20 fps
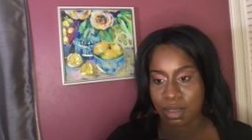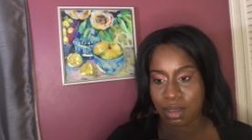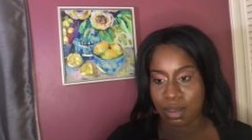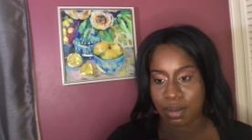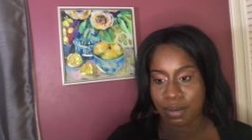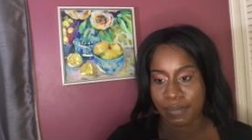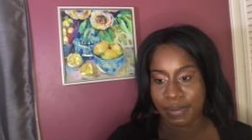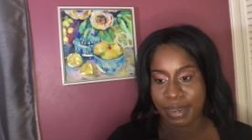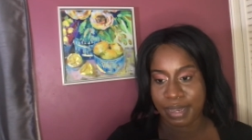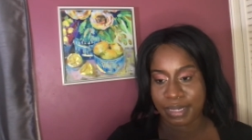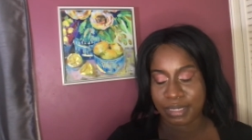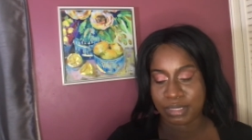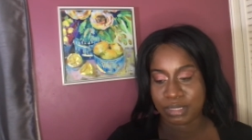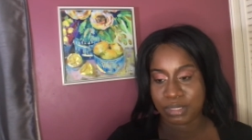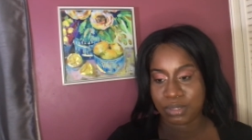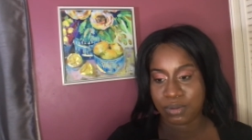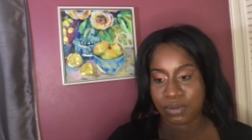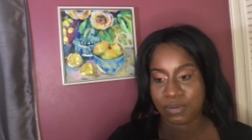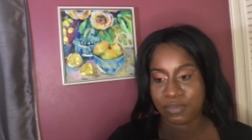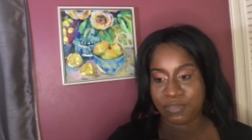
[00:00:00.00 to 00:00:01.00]
Alright,
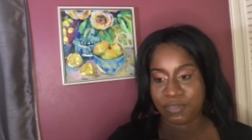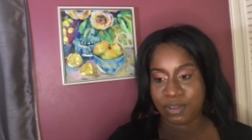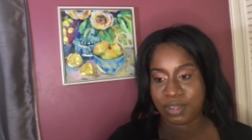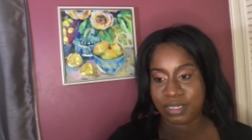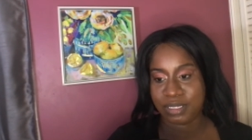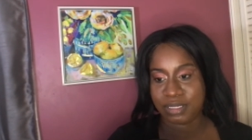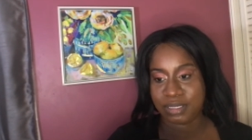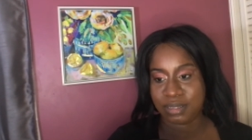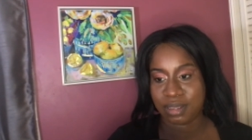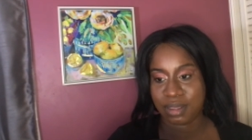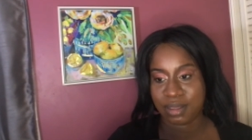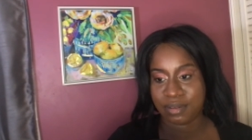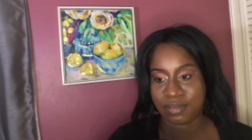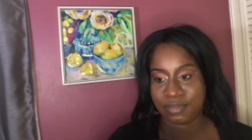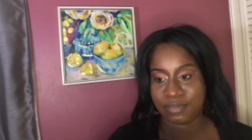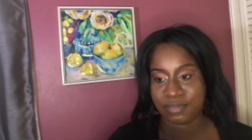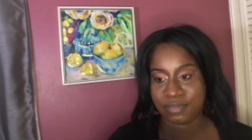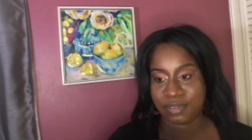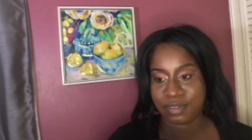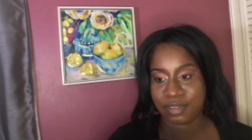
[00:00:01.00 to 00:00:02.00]
so first off,
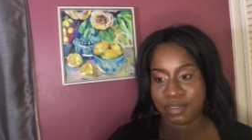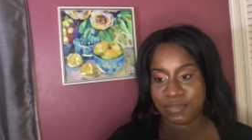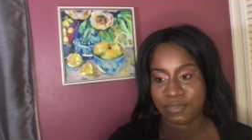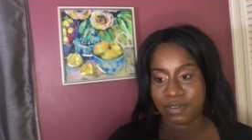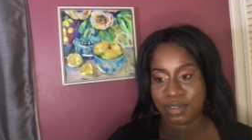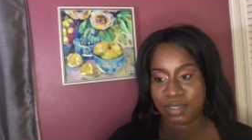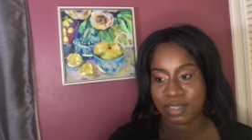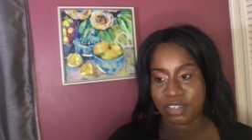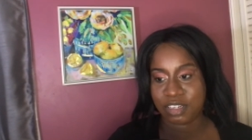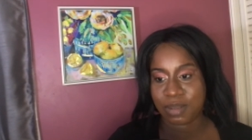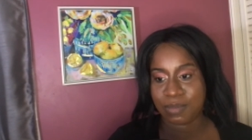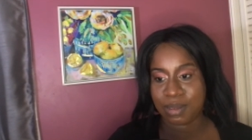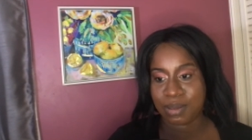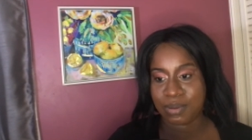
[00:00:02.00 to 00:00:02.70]
the job I